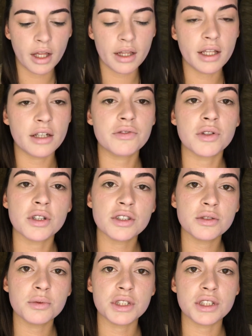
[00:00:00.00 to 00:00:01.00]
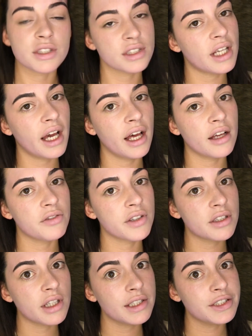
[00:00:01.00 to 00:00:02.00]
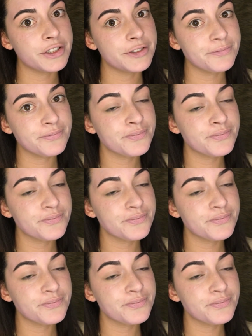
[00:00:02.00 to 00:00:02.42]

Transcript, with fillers: and then of course we just add foundation.